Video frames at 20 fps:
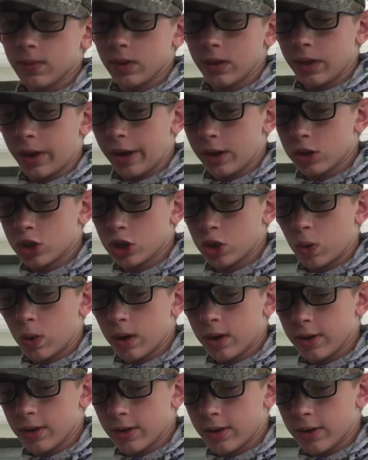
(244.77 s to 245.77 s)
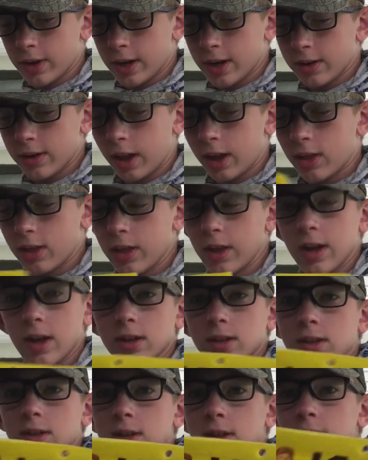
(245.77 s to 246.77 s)
like short rigs like
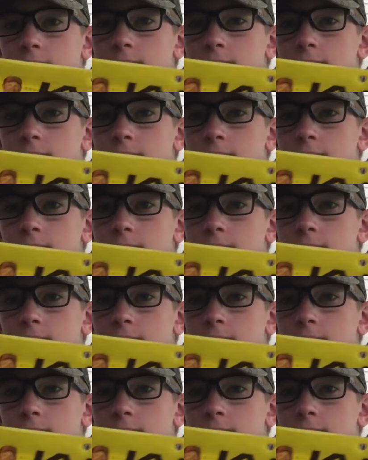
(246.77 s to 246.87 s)
this?